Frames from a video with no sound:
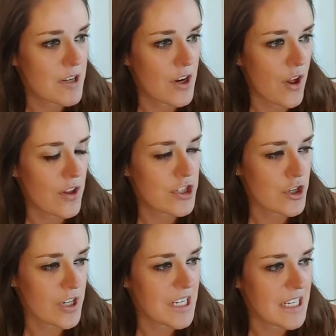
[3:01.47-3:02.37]
and knowledge
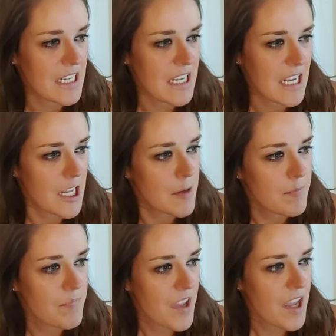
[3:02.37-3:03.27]
are hidden in
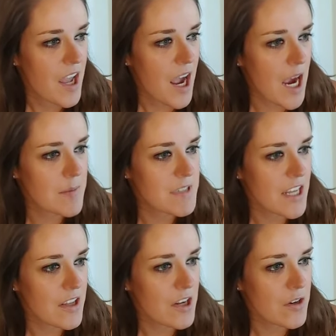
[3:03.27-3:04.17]
him. I'm
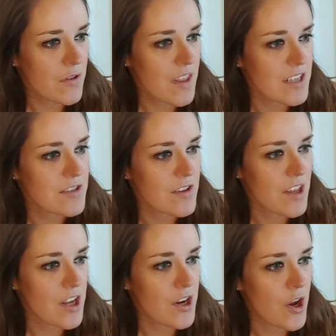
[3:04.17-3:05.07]
telling you this so
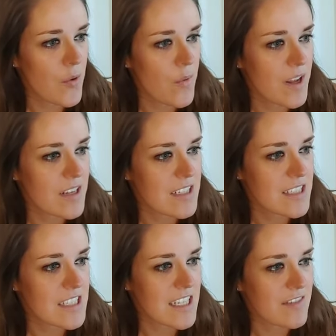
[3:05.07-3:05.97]
that no one
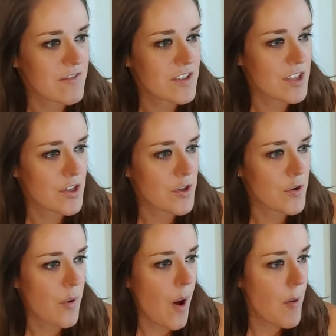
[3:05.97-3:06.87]
deceives
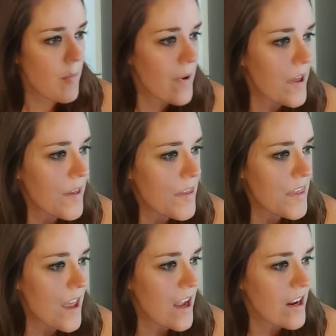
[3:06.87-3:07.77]
you with
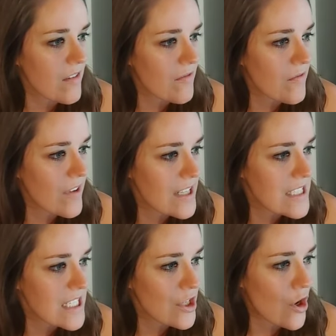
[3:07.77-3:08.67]
the
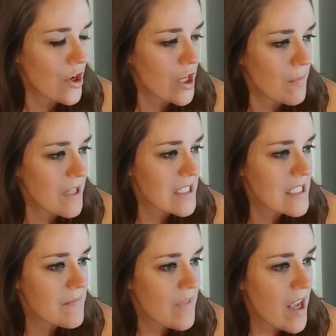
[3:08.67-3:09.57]
convincing
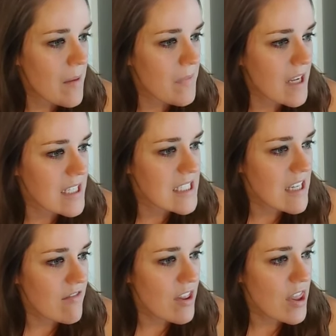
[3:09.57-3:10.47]
arguments, because
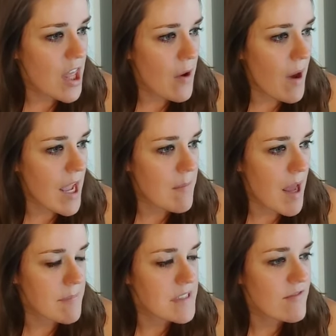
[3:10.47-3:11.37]
even though I am
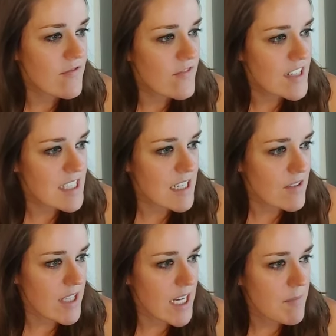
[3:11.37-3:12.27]
absent
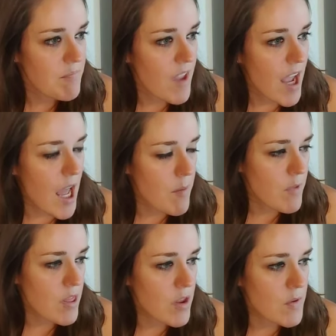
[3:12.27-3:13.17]
physically, I'm
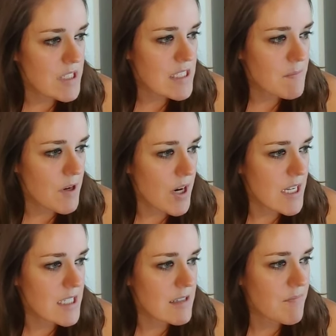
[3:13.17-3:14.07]
with you in
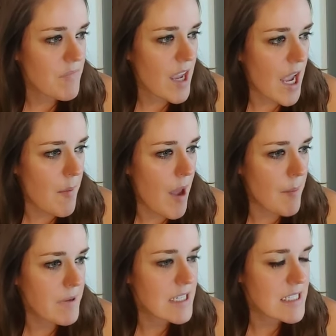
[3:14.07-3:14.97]
spirit. I'm
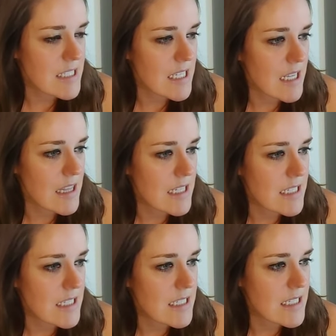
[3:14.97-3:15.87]
happy to see the